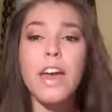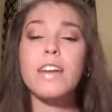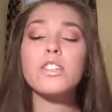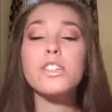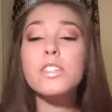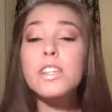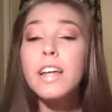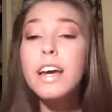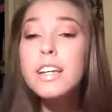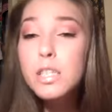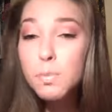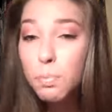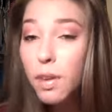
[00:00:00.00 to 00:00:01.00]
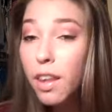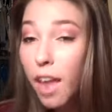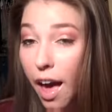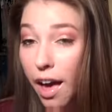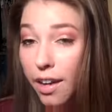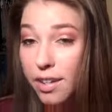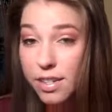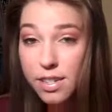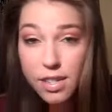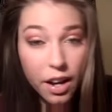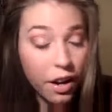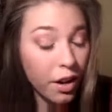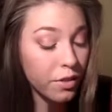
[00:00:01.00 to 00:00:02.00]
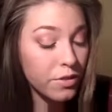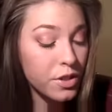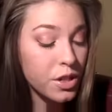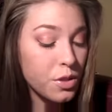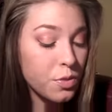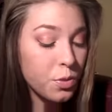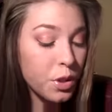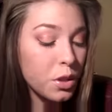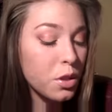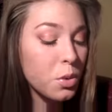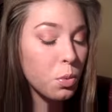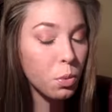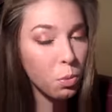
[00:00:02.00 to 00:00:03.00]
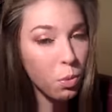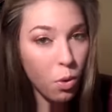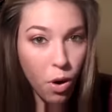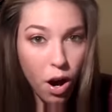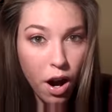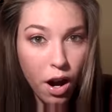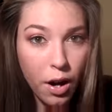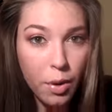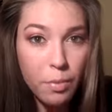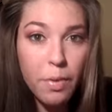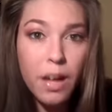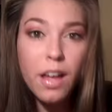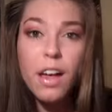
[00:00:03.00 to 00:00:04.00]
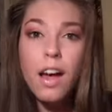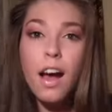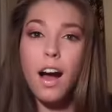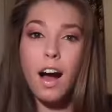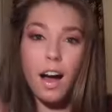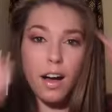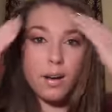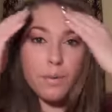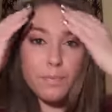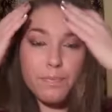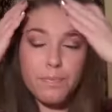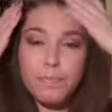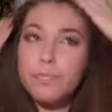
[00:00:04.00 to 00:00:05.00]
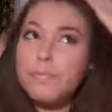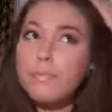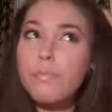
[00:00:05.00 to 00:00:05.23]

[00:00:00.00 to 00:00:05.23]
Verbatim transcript: It's just a nice blend of just really warm um,